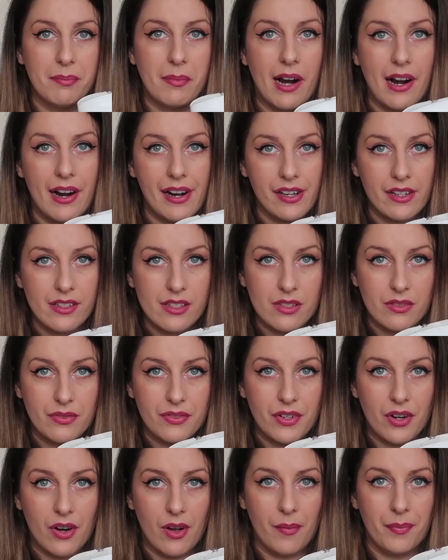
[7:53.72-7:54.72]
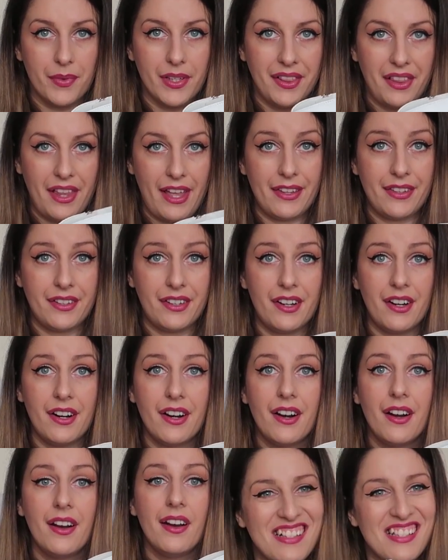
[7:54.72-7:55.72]
marks from the leather.
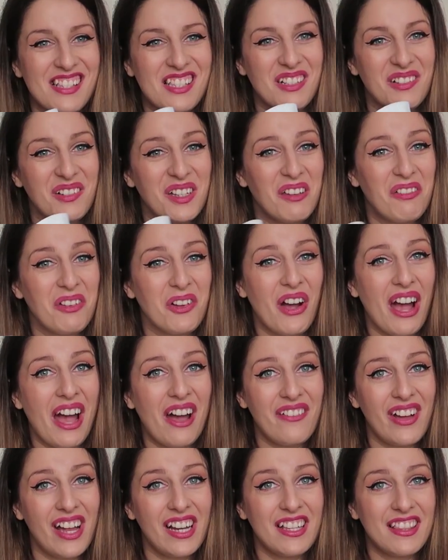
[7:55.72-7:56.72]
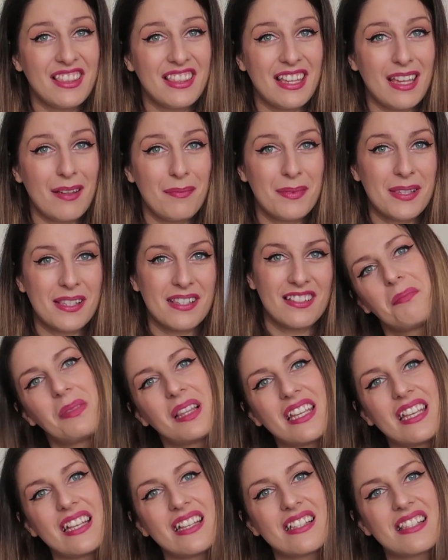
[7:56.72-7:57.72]
So if you have any tips,
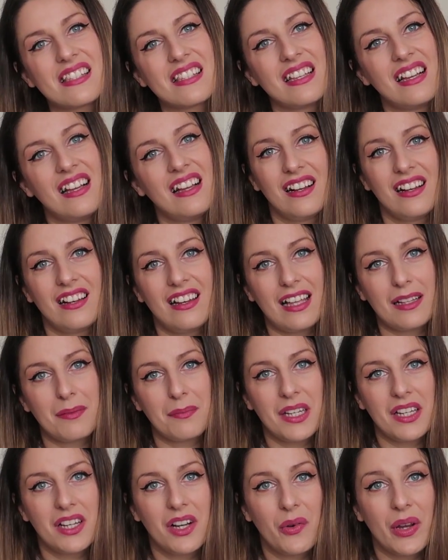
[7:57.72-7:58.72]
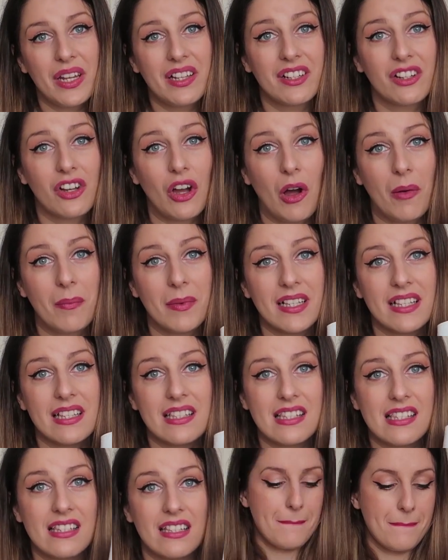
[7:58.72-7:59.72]
please let me know in the comments.